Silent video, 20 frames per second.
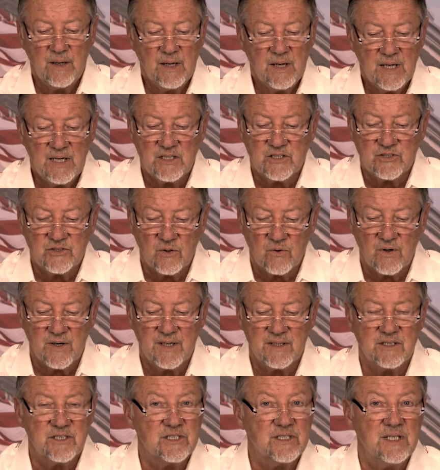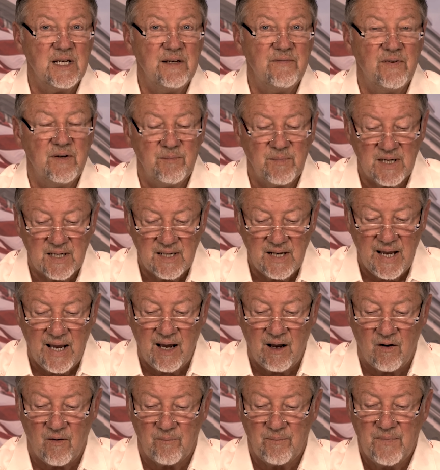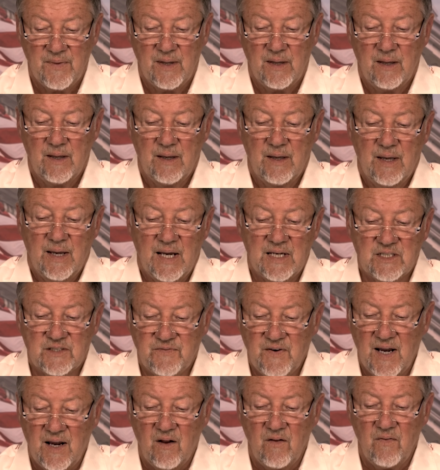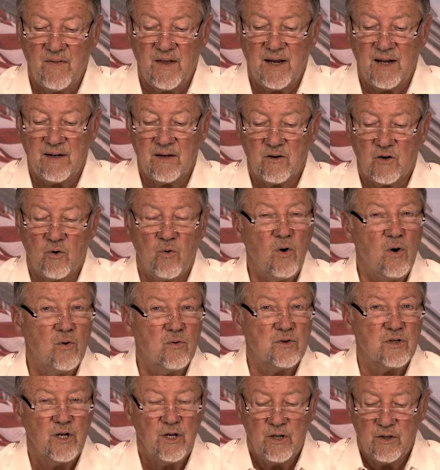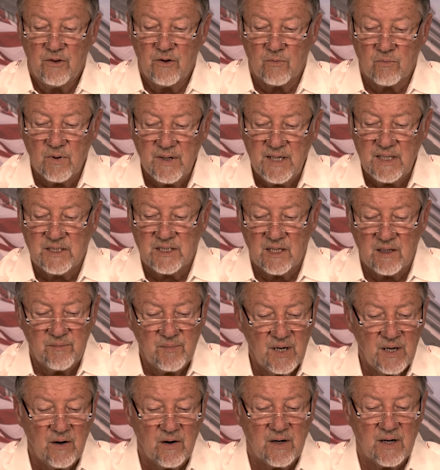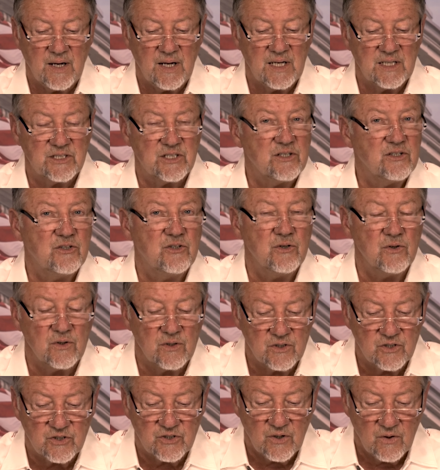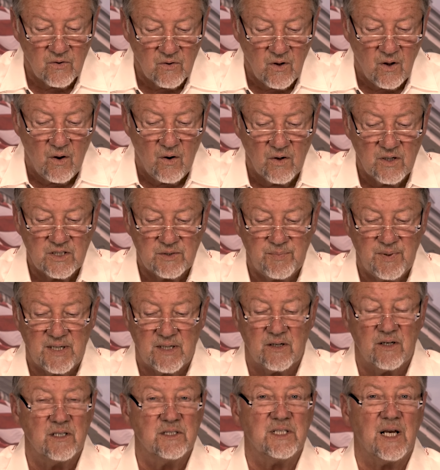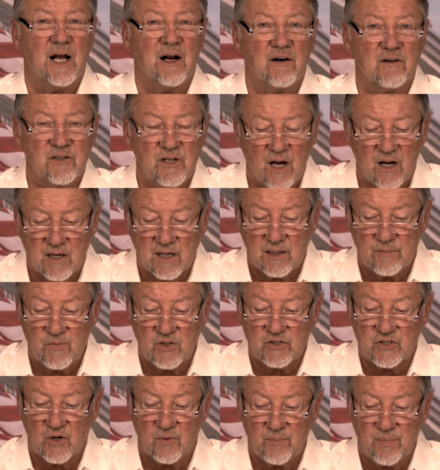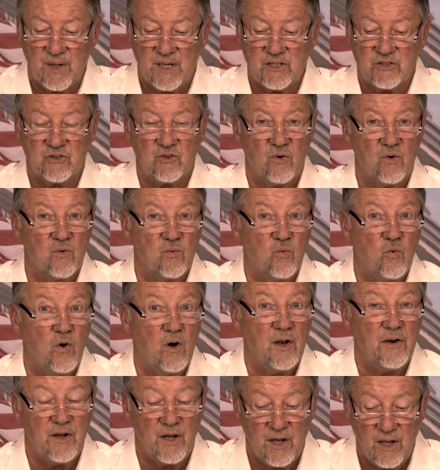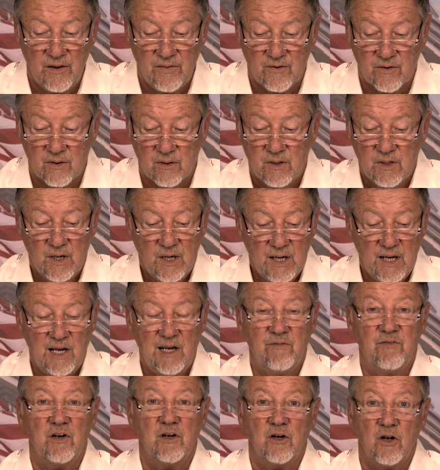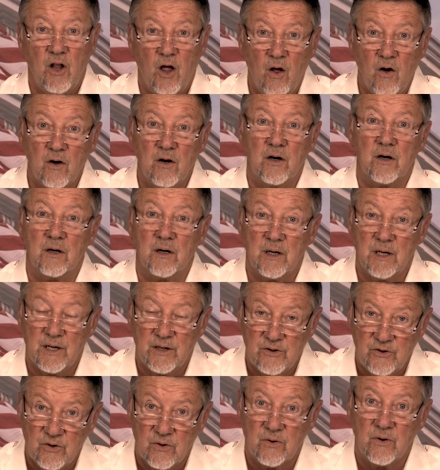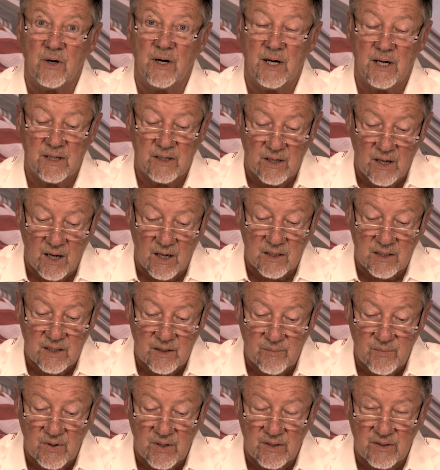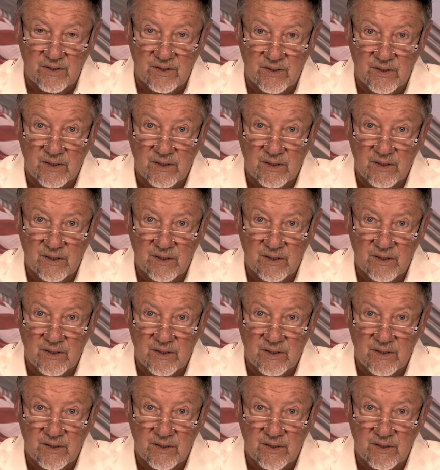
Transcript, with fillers: Historian Stephen McDowell has found that, quote, the reason America has endured so long is because our documents are based on one other, even longer enduring document,